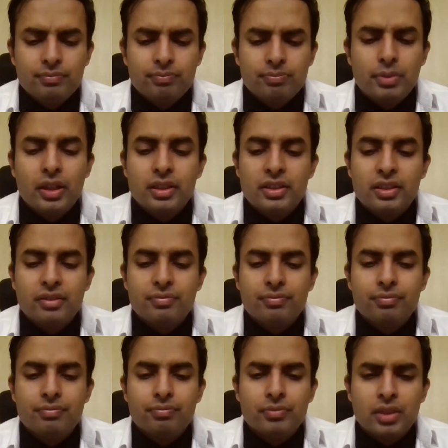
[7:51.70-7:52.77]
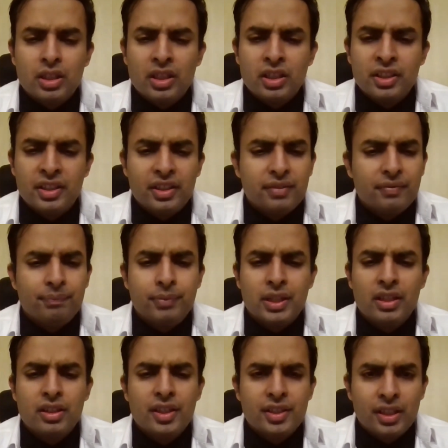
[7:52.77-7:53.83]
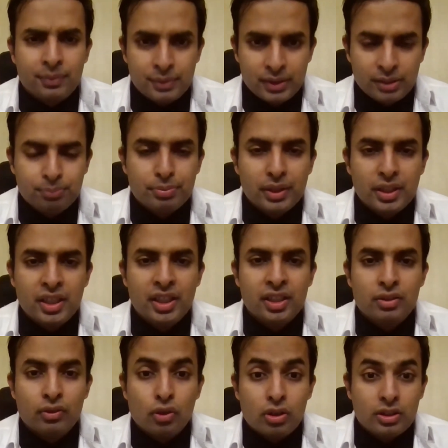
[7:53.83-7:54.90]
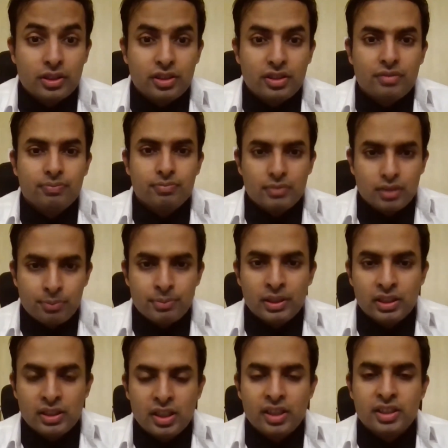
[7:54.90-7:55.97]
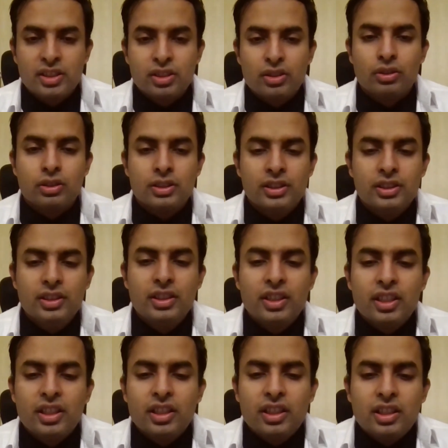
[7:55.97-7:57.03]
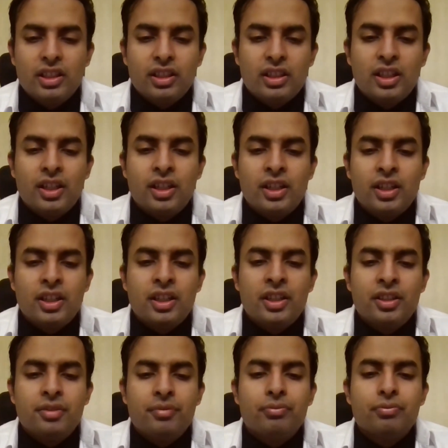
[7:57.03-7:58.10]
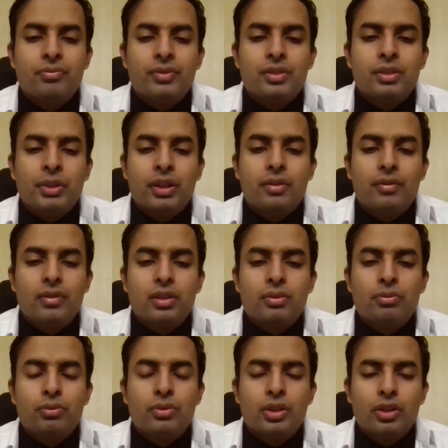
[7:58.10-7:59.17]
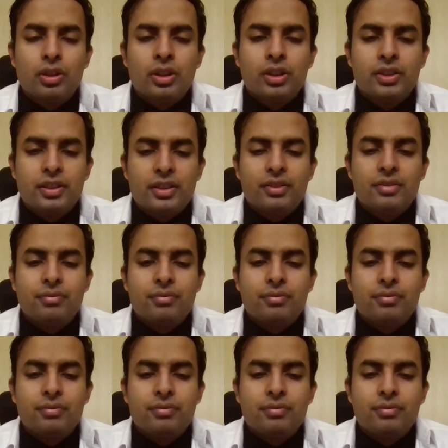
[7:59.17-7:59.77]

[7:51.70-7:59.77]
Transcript: But because I'm simply not a military scholar, I would not.